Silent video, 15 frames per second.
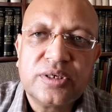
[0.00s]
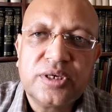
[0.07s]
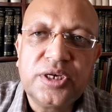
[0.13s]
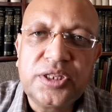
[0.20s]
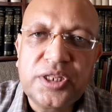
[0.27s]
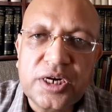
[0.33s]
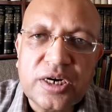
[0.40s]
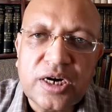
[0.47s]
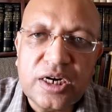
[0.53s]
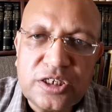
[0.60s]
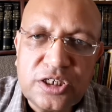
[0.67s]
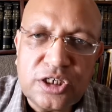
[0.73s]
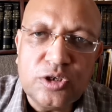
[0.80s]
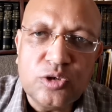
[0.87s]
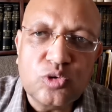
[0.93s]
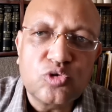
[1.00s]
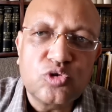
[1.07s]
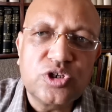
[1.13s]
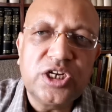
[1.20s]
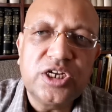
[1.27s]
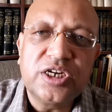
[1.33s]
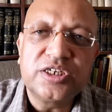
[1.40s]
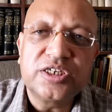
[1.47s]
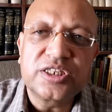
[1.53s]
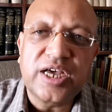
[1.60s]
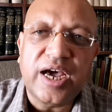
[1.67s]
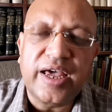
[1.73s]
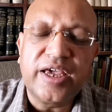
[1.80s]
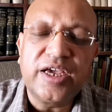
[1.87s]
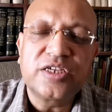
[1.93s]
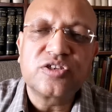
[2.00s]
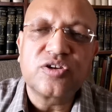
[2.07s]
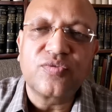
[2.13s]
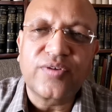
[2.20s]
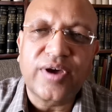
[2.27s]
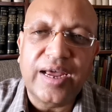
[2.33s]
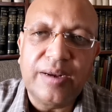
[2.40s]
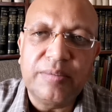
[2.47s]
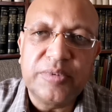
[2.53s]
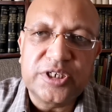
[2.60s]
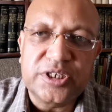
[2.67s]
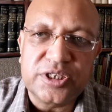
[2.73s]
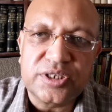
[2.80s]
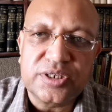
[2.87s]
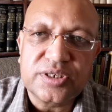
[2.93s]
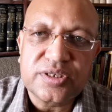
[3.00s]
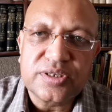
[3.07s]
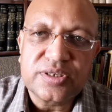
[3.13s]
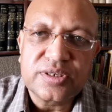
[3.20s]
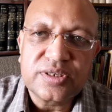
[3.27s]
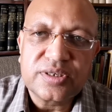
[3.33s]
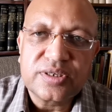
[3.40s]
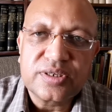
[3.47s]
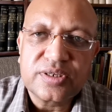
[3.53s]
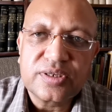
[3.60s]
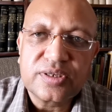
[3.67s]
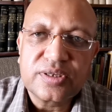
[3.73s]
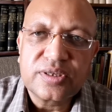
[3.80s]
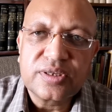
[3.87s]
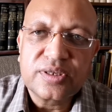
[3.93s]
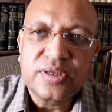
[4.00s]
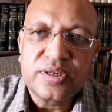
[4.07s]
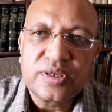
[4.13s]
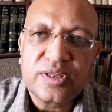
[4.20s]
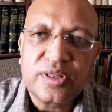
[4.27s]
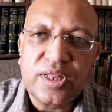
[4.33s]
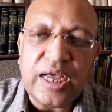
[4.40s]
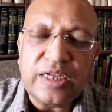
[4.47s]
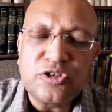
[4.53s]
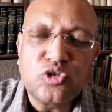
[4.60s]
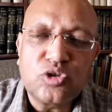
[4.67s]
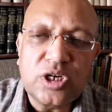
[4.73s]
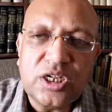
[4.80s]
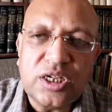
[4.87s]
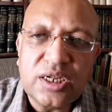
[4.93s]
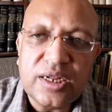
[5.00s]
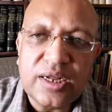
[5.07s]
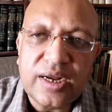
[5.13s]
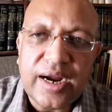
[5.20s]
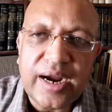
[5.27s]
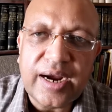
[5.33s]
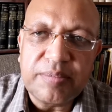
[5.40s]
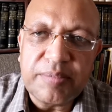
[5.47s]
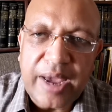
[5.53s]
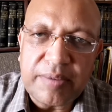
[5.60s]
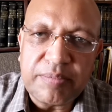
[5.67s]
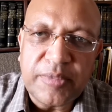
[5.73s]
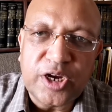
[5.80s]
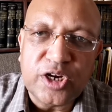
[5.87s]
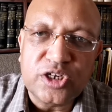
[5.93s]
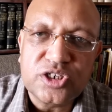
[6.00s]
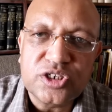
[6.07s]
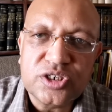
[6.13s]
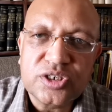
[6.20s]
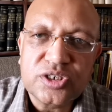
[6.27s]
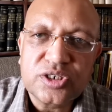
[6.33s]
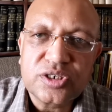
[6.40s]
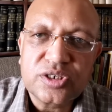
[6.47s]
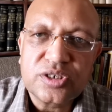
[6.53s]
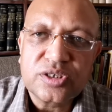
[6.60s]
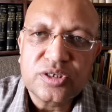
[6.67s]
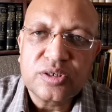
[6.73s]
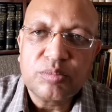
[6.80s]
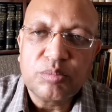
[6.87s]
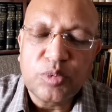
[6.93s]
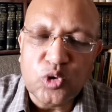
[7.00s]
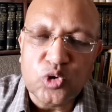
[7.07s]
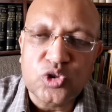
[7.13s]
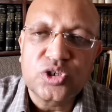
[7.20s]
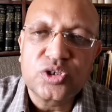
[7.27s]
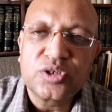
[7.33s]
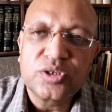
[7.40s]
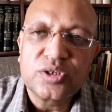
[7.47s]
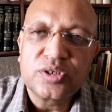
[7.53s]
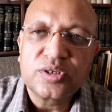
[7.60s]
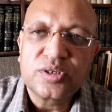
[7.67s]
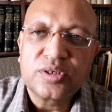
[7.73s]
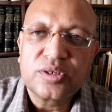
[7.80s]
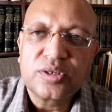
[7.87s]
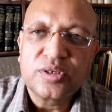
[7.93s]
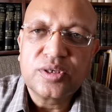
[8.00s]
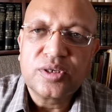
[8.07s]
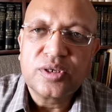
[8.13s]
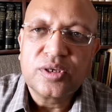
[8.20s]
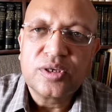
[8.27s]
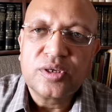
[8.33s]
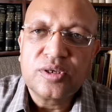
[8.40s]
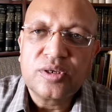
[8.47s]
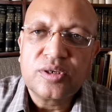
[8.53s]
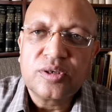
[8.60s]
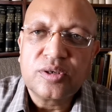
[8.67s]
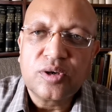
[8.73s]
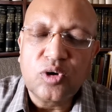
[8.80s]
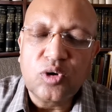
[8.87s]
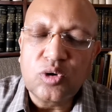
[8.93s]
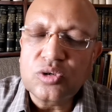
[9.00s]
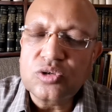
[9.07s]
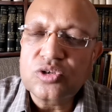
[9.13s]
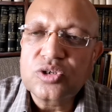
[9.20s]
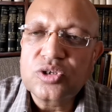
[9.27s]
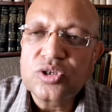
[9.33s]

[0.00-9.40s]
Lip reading: Either continue to reel under the aches of calamities, natural and man-made, both, or